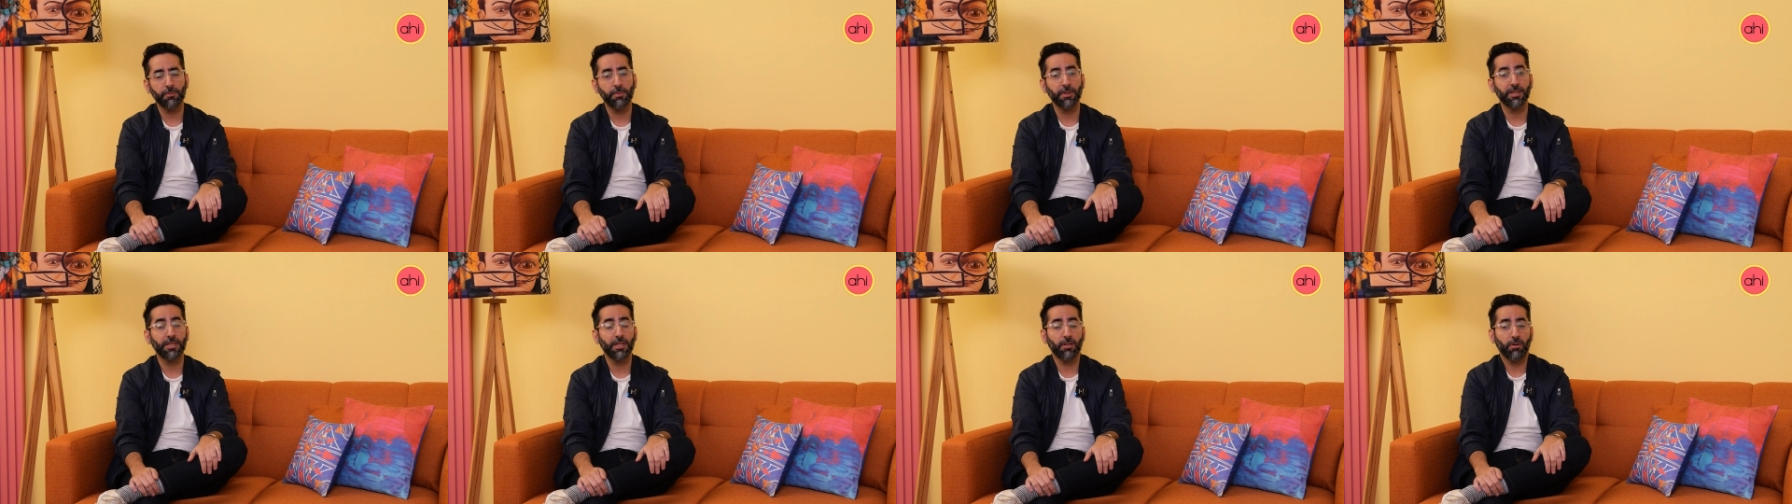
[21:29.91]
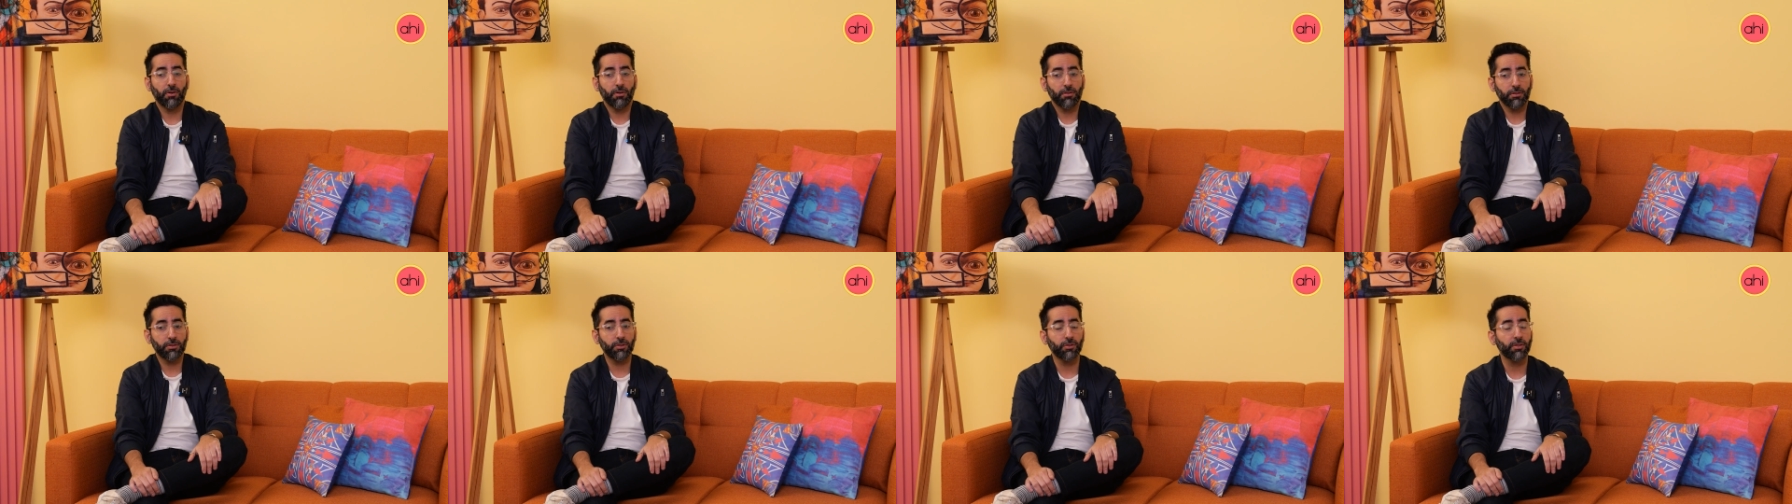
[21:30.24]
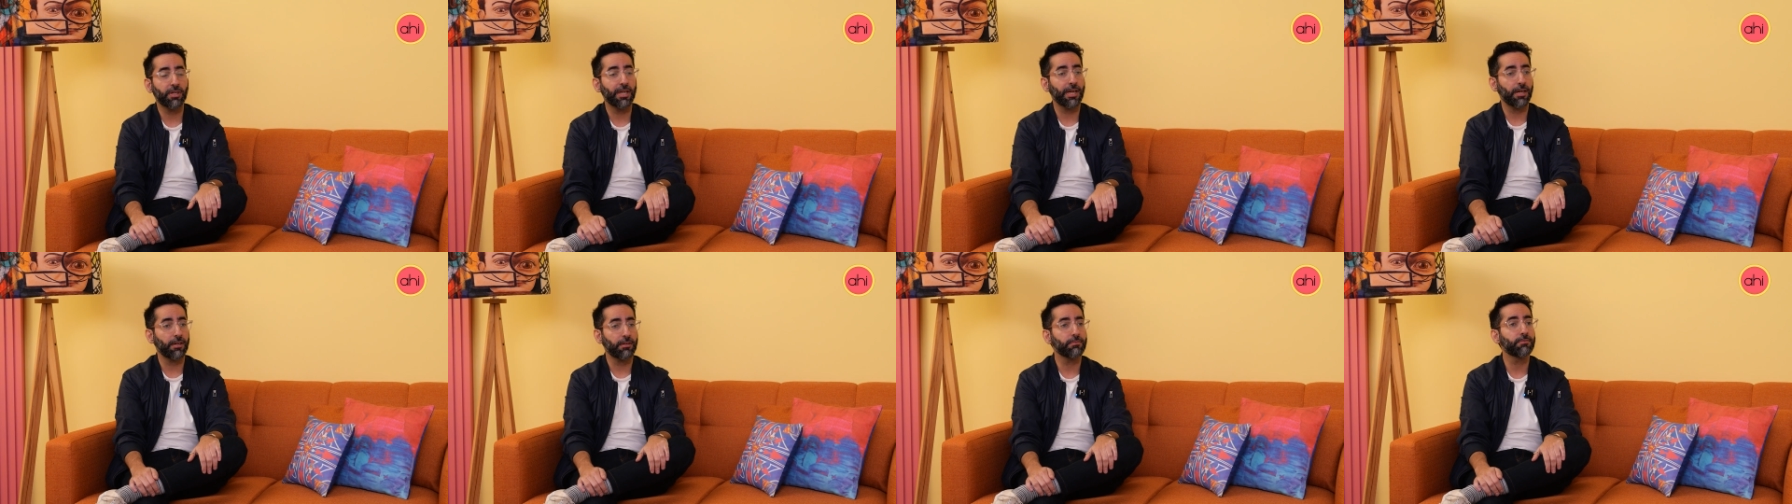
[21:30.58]
but then also
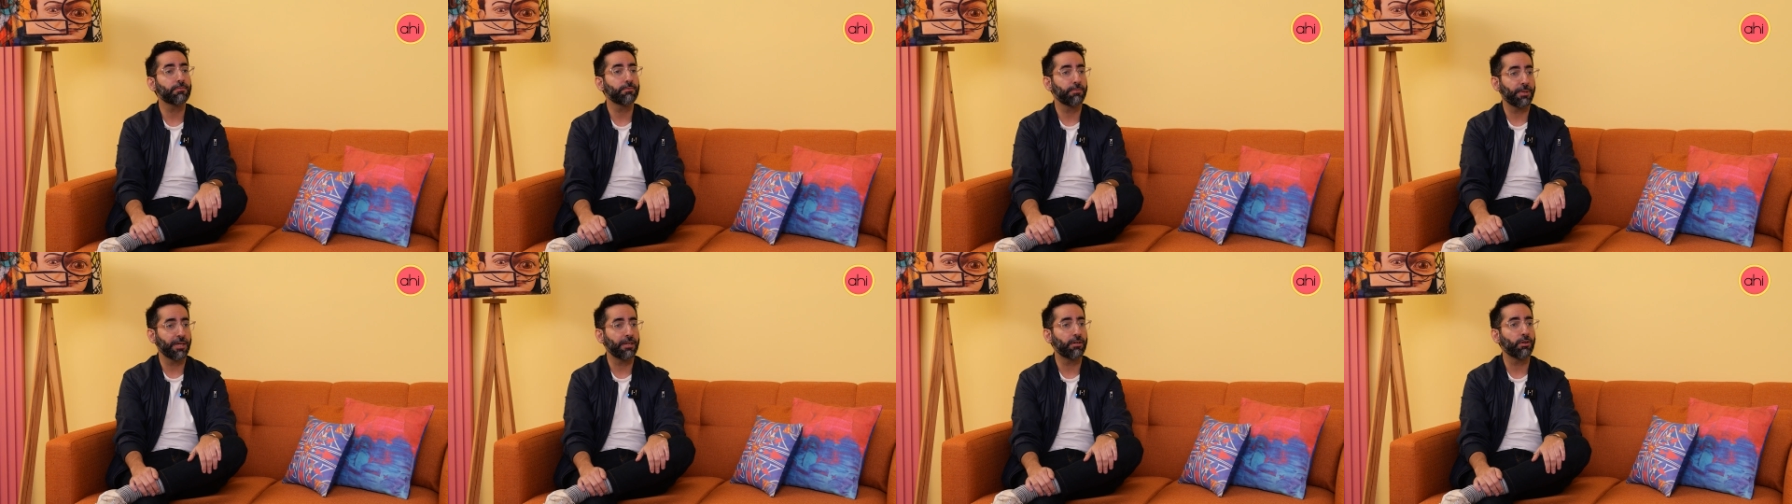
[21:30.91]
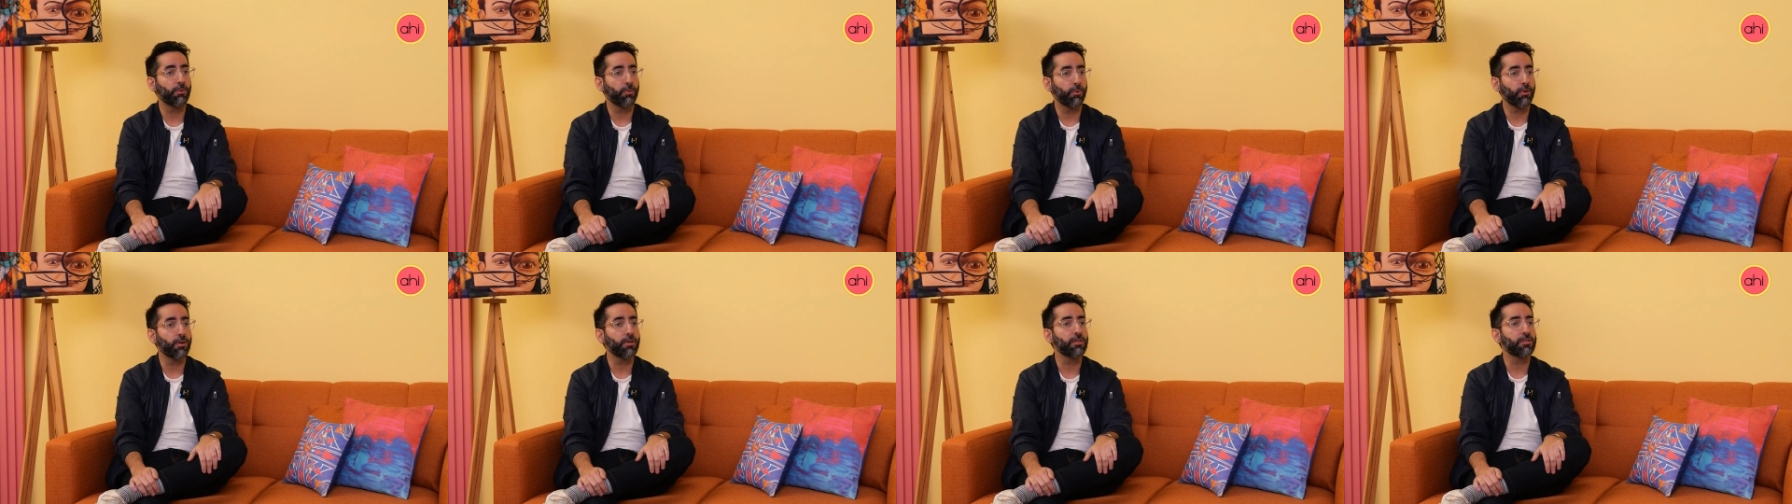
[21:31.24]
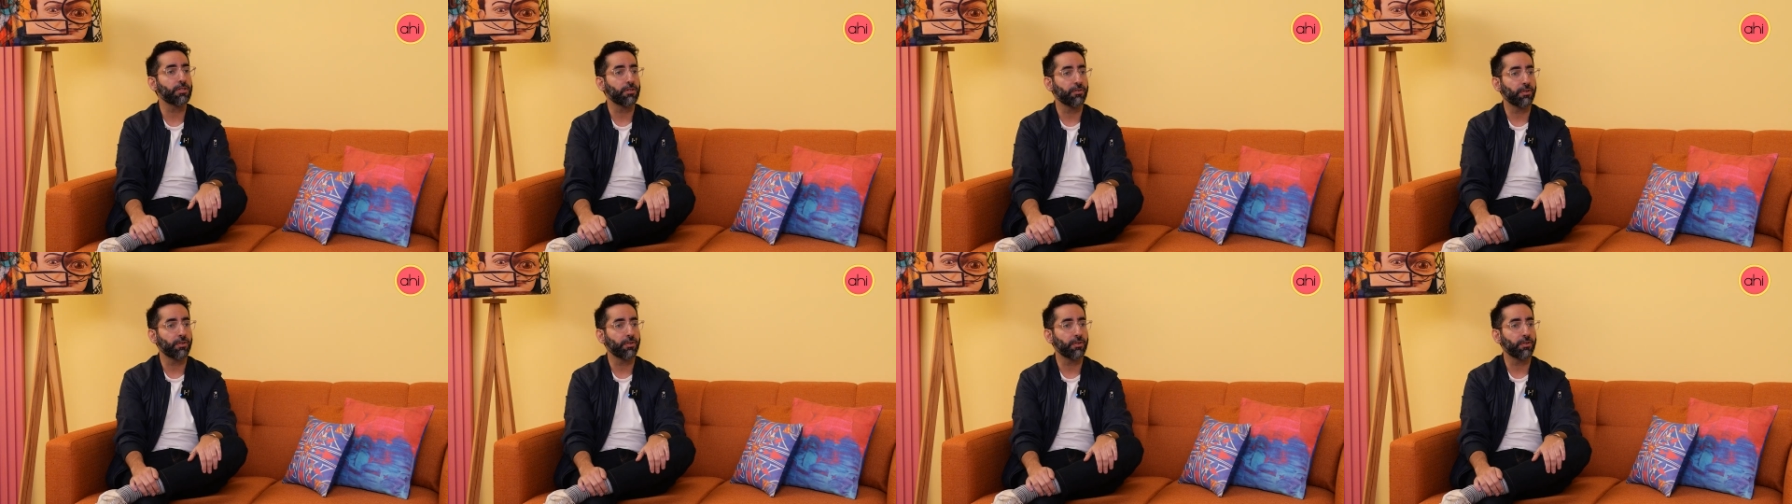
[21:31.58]
get big rewards in